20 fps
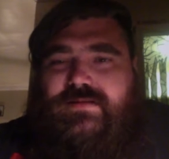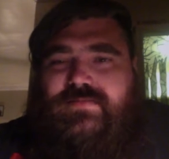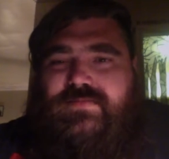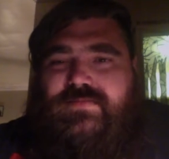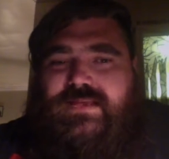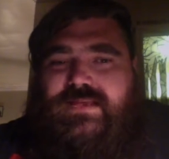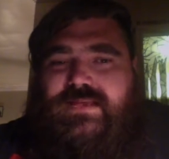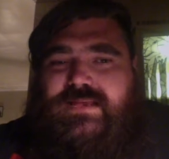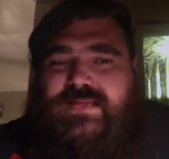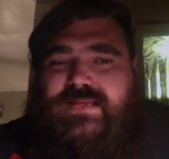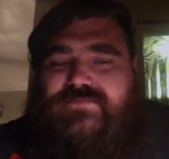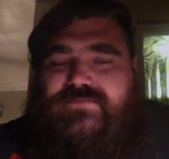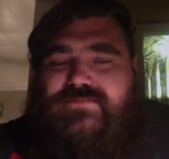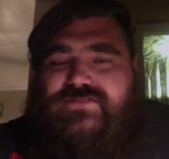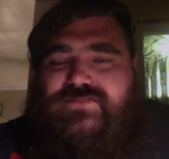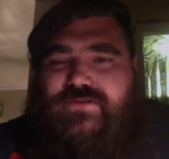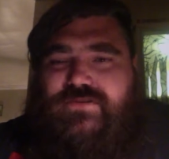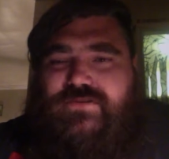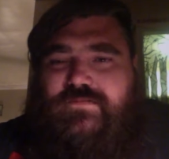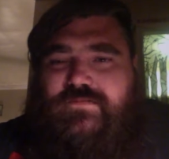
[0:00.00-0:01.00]
that
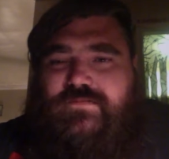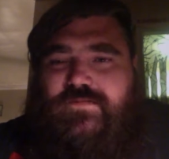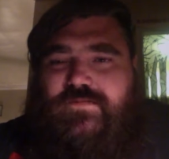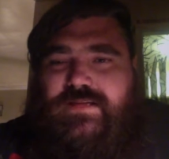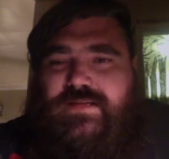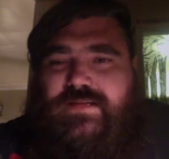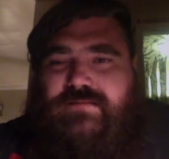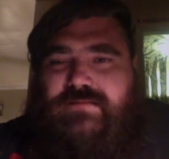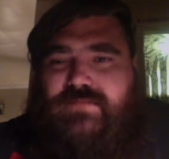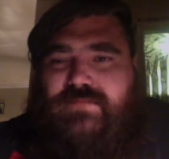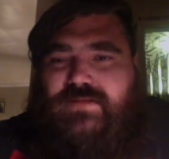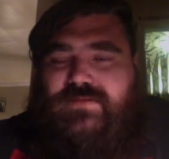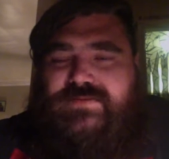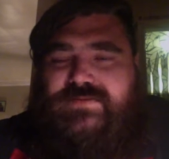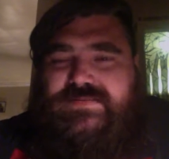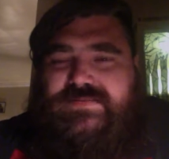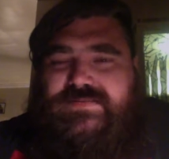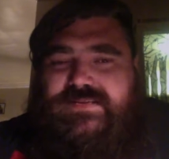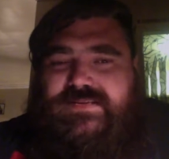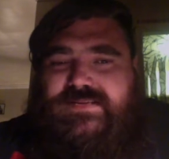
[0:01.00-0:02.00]
gives you free
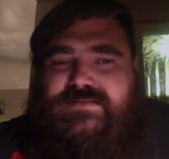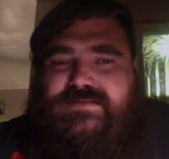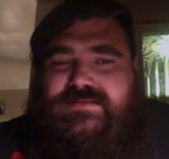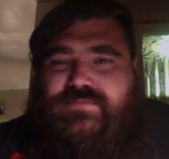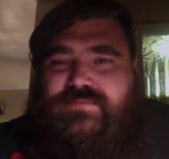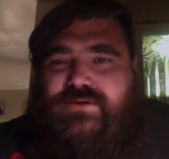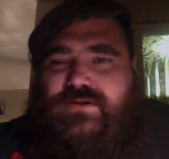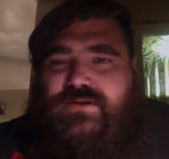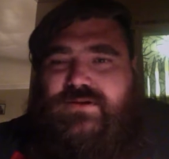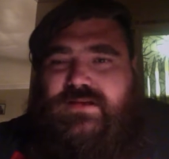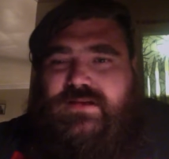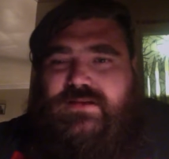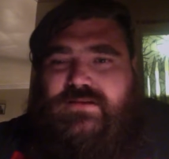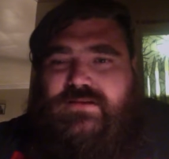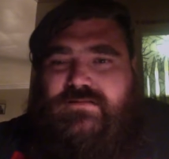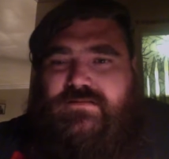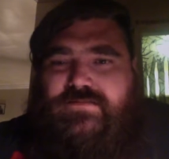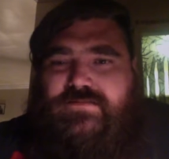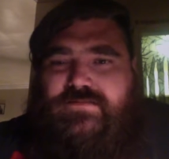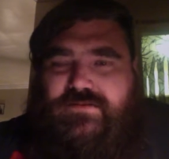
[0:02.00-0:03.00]
music to put in
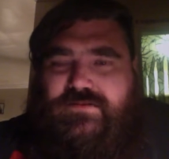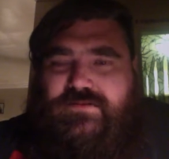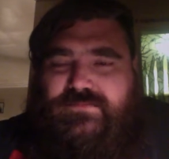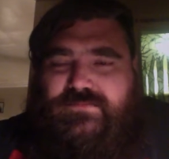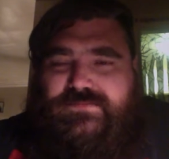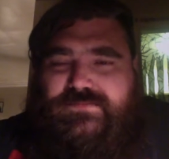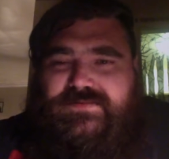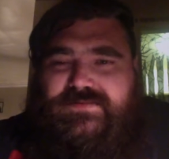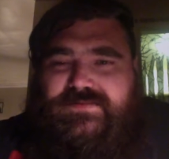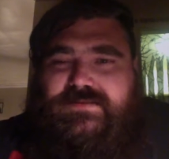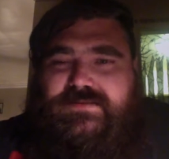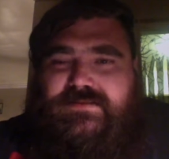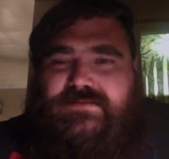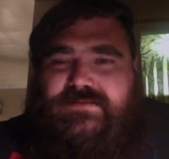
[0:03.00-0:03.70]
your films.